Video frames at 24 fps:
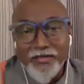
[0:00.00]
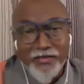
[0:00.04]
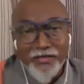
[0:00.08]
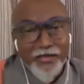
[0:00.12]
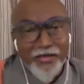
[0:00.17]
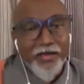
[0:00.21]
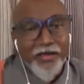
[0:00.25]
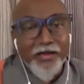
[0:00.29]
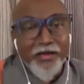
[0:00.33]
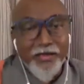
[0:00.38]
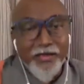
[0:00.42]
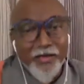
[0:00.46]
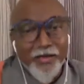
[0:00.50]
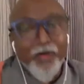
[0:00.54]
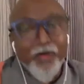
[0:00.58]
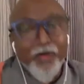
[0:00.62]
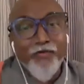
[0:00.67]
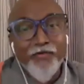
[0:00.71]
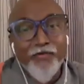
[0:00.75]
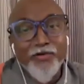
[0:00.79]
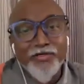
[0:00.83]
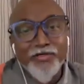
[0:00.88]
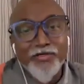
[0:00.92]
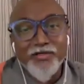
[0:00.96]
uh,
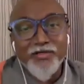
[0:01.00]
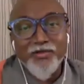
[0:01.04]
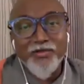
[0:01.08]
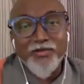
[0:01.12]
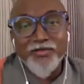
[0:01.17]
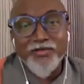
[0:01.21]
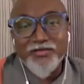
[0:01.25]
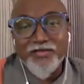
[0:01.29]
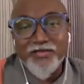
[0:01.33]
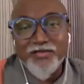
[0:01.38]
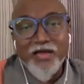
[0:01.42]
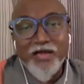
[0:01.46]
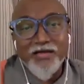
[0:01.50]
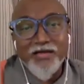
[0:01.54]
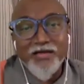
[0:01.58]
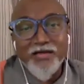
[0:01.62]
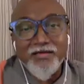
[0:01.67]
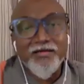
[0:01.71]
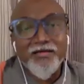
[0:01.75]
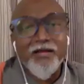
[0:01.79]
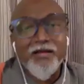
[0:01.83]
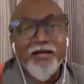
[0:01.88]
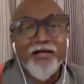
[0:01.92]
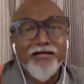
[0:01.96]
of course it was
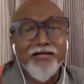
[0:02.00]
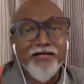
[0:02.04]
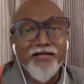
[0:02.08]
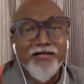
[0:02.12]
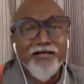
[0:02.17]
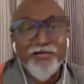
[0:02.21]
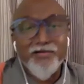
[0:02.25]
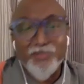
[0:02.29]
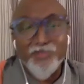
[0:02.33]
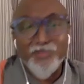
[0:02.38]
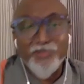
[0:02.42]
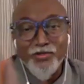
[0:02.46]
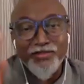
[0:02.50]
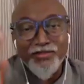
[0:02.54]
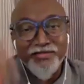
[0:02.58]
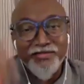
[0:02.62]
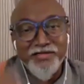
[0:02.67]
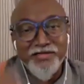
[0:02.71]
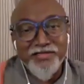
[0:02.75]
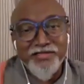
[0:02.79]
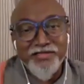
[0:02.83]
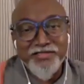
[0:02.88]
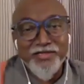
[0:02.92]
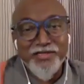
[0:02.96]
started 120
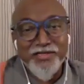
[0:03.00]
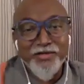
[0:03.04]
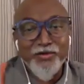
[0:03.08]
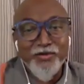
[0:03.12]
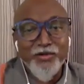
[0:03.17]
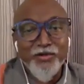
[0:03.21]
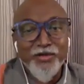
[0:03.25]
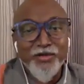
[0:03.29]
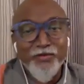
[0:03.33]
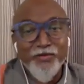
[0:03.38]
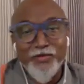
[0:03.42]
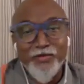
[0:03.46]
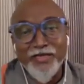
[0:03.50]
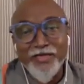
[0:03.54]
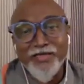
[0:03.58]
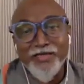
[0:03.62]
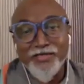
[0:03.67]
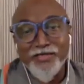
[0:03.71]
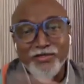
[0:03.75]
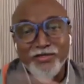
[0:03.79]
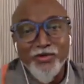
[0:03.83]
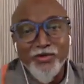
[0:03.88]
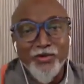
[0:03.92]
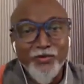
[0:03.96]
years ago in
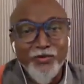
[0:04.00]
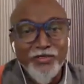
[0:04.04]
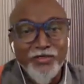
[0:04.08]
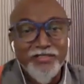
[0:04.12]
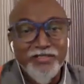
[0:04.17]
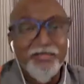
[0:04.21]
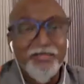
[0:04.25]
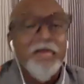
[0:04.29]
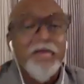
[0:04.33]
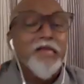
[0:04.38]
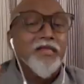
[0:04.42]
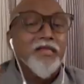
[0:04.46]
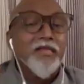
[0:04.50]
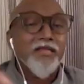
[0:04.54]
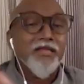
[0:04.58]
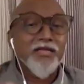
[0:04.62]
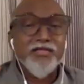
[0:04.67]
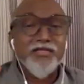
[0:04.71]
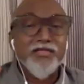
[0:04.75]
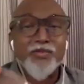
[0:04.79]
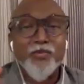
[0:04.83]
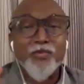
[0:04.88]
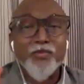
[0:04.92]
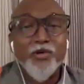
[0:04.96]
venice onwards there
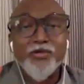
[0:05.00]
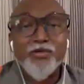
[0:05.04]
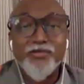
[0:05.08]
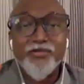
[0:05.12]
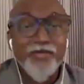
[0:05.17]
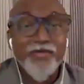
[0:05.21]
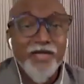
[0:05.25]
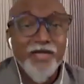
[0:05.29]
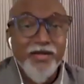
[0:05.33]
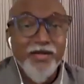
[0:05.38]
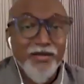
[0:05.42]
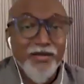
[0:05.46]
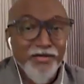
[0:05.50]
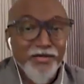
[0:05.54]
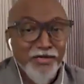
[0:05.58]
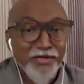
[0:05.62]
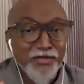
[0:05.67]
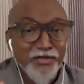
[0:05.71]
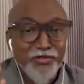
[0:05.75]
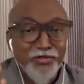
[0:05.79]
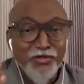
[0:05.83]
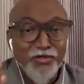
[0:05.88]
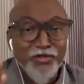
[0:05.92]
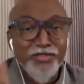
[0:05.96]
is about
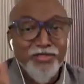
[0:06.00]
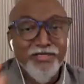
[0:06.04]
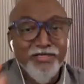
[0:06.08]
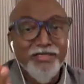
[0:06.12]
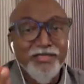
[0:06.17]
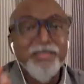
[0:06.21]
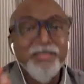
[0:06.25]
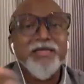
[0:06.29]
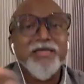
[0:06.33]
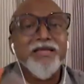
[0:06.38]
320